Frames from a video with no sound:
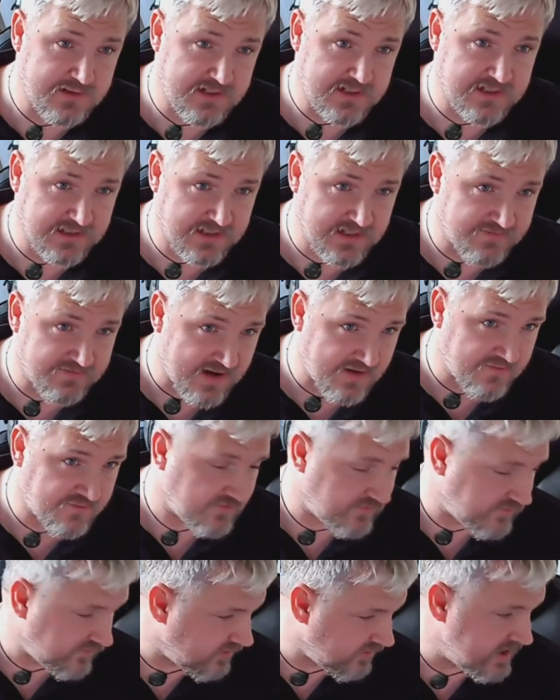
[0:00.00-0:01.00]
we can give out
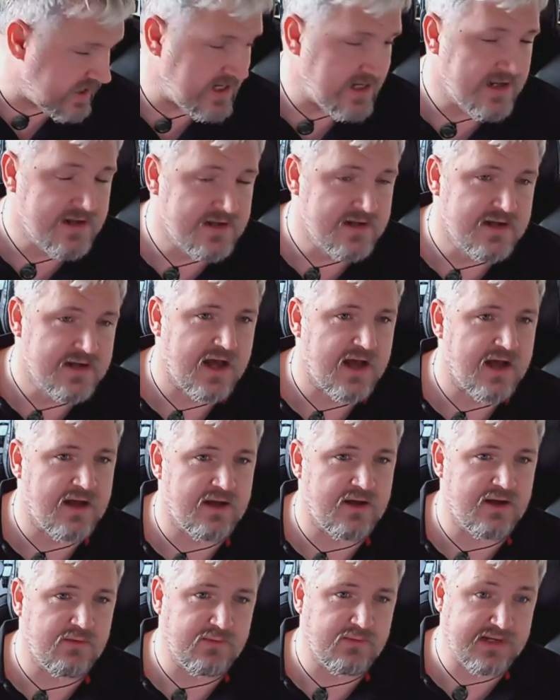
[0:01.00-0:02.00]
for free,
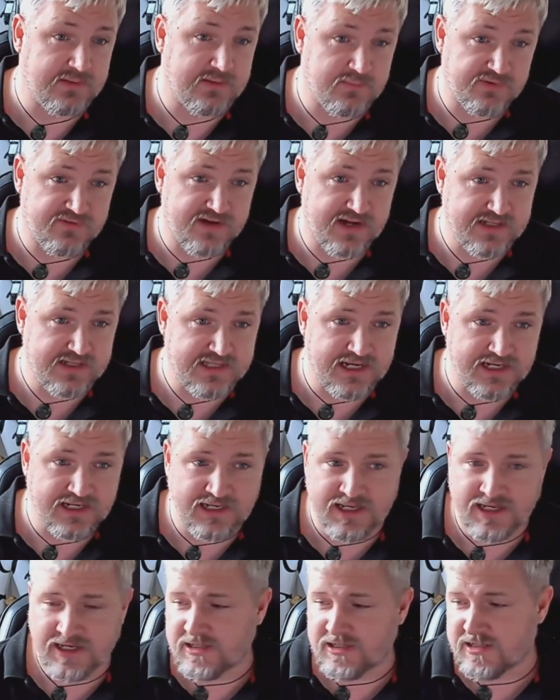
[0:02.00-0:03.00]
uh, and we can provide that
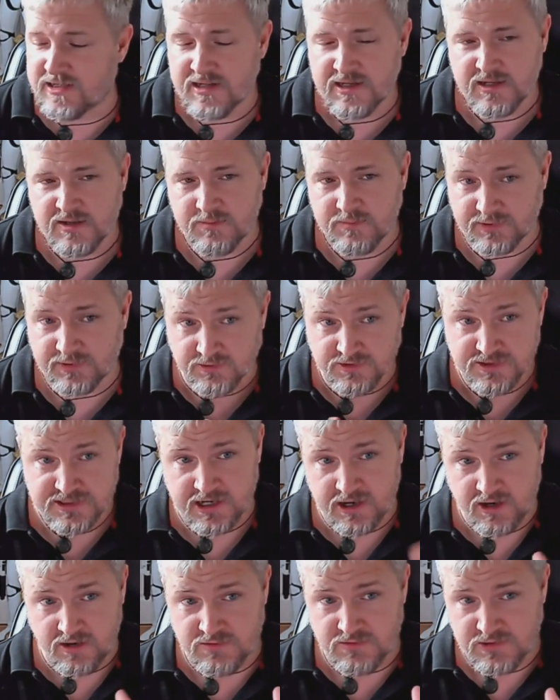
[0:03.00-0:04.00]
link. But
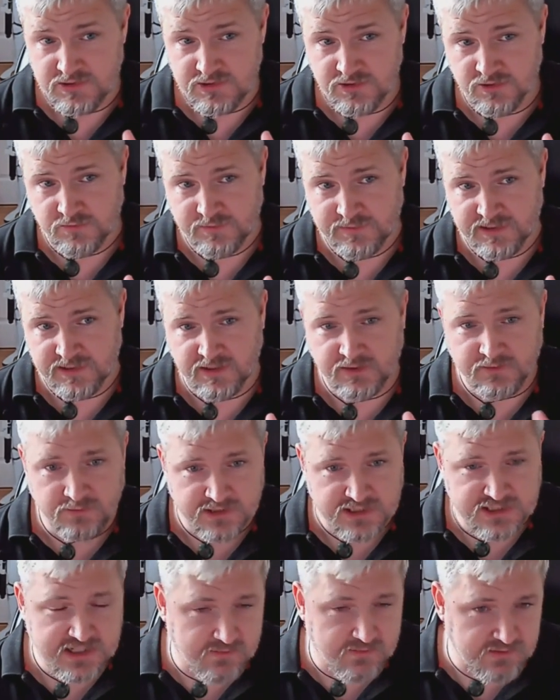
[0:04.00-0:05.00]
also your book,
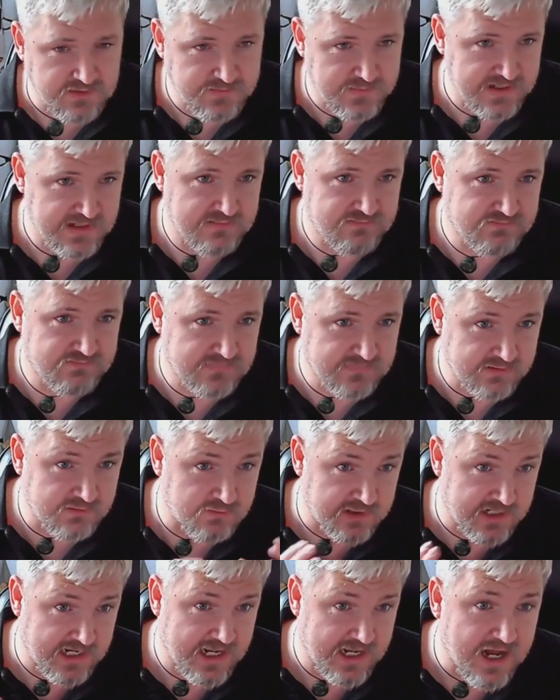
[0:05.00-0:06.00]
which I would be I
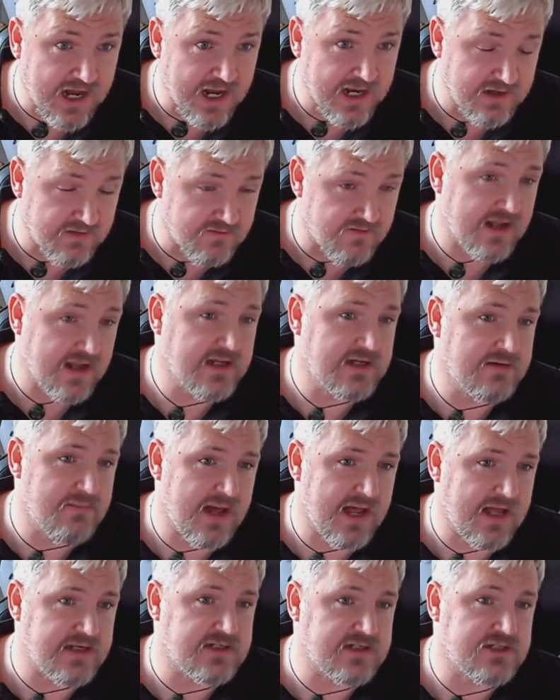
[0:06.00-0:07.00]
would highly
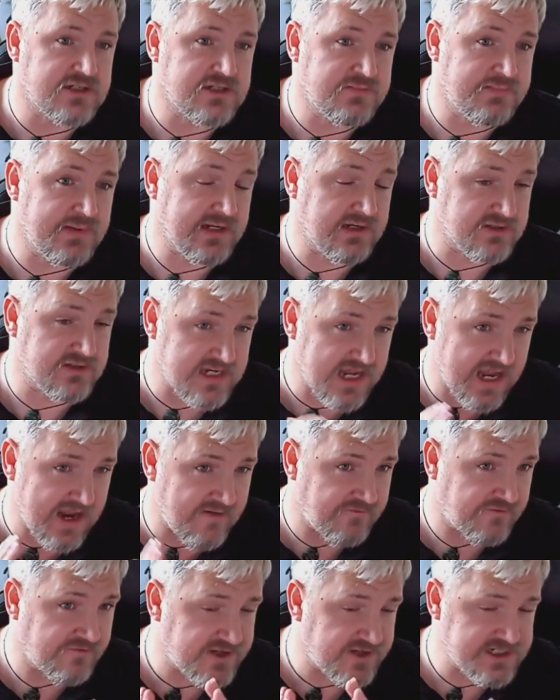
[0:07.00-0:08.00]
recommend because
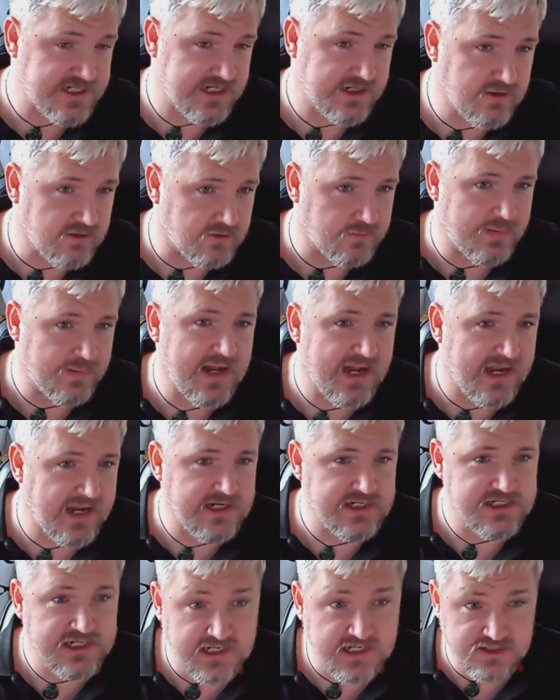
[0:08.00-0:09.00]
every single
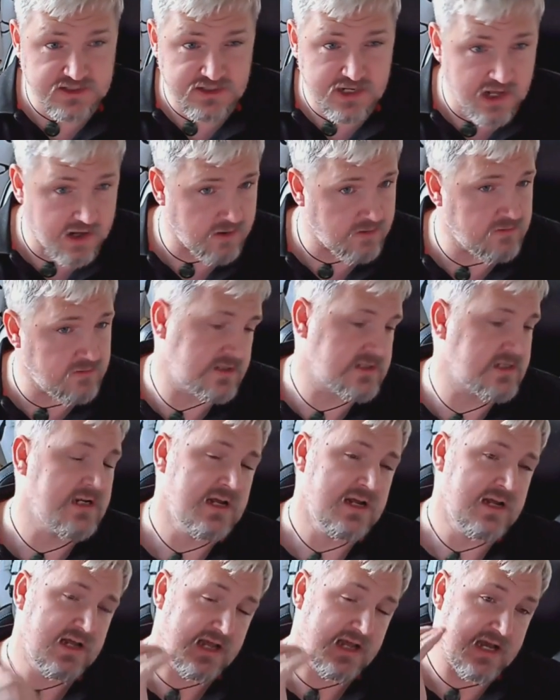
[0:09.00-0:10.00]
page has notes,
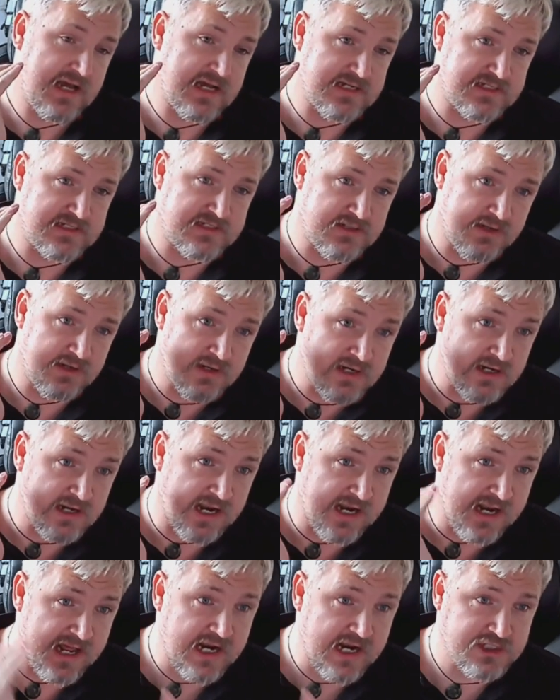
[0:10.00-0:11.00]
it has
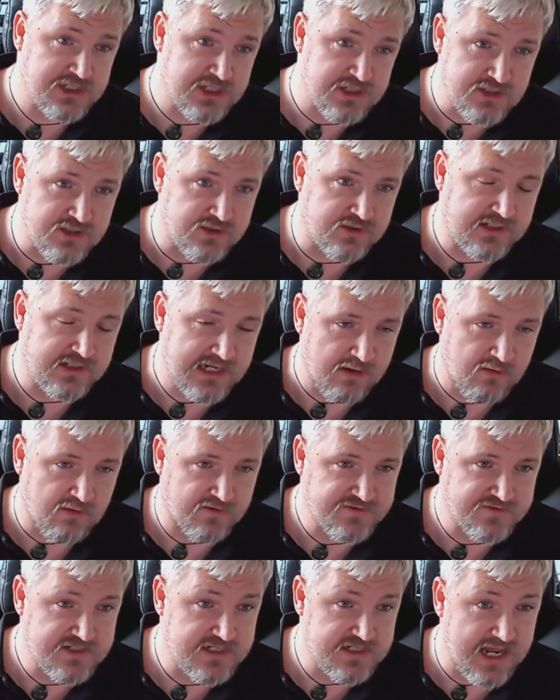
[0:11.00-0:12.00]
an action you can go
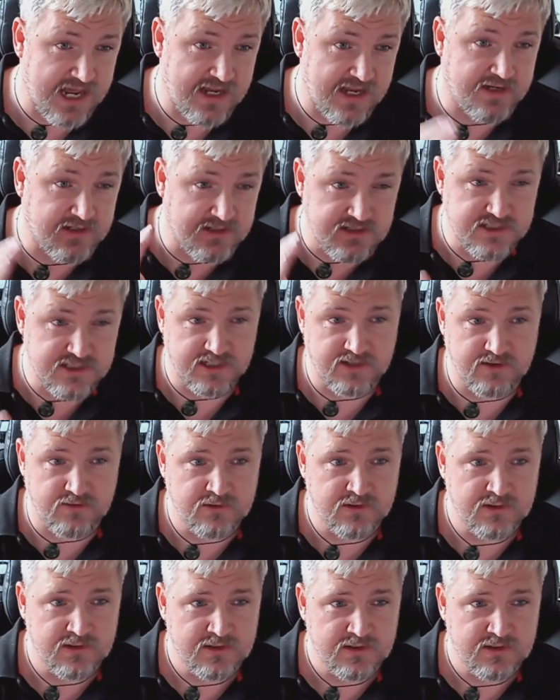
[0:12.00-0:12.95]
off today and do,